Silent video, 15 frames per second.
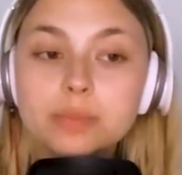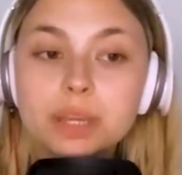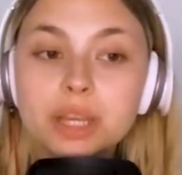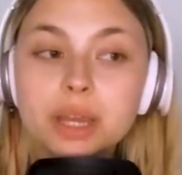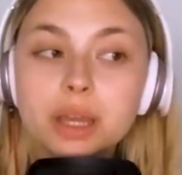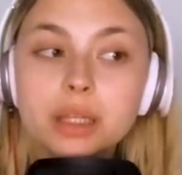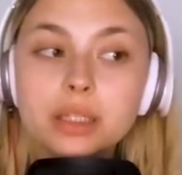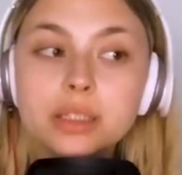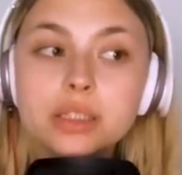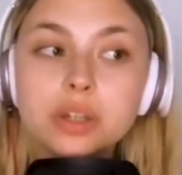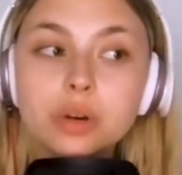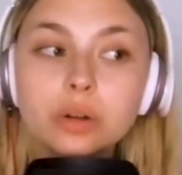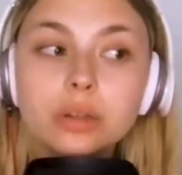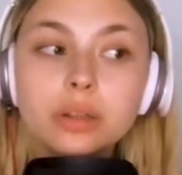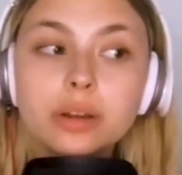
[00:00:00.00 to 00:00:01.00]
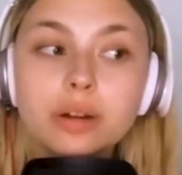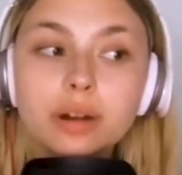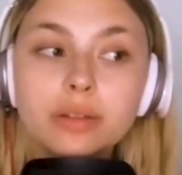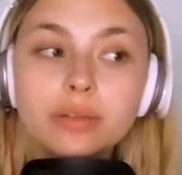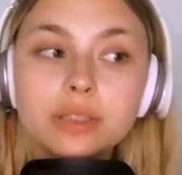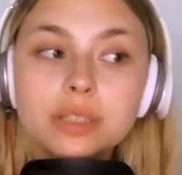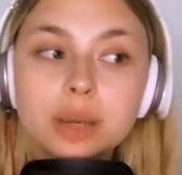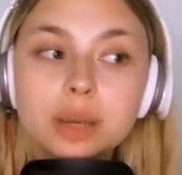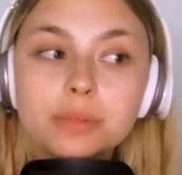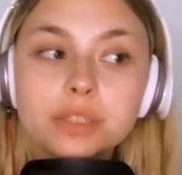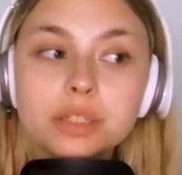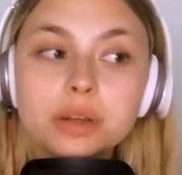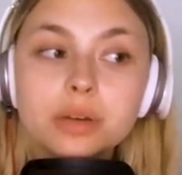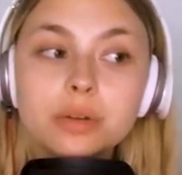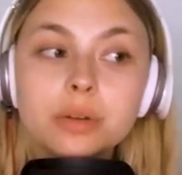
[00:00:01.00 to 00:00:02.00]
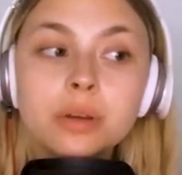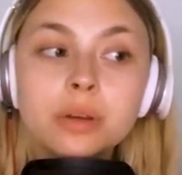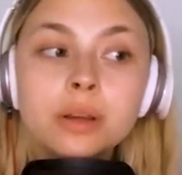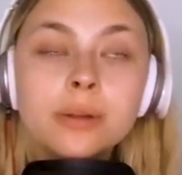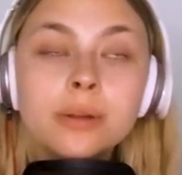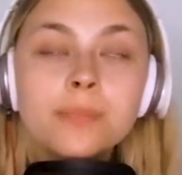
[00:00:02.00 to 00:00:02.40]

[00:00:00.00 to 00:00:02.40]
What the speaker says: because earlier in this episode,